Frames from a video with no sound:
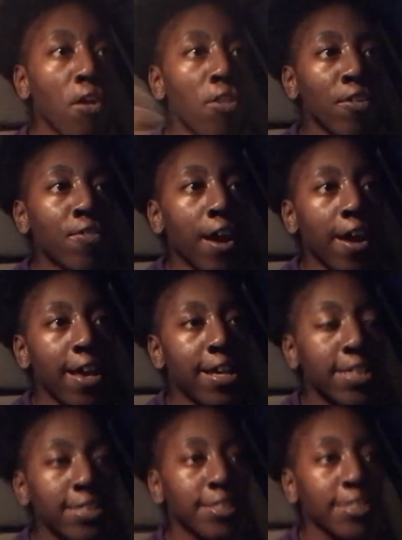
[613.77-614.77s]
both of our
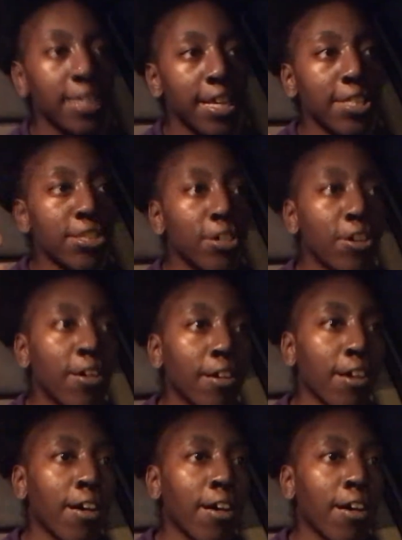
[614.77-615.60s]
ends, it took